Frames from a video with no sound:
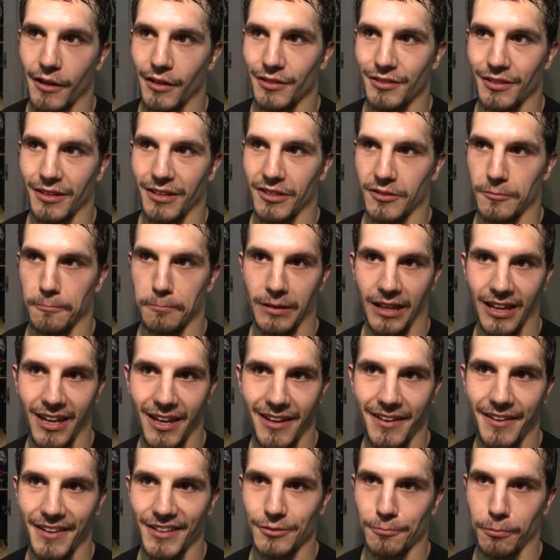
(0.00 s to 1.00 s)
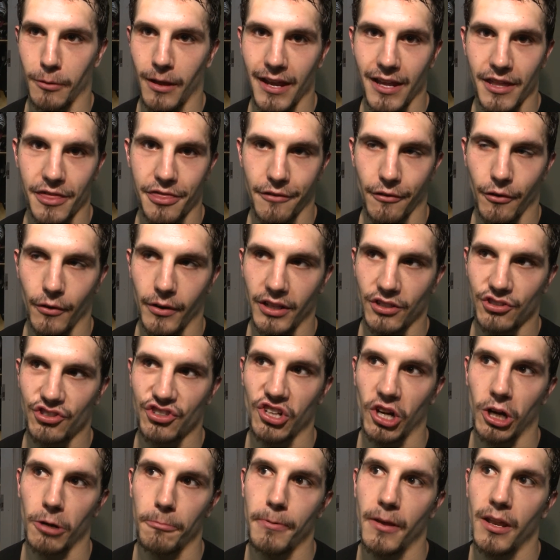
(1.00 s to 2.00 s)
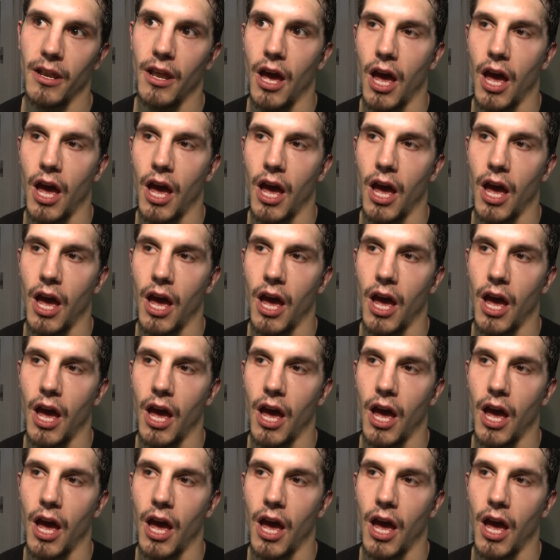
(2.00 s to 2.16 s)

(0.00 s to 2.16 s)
He's, he's bleeding. He's playing through it. He's chirping.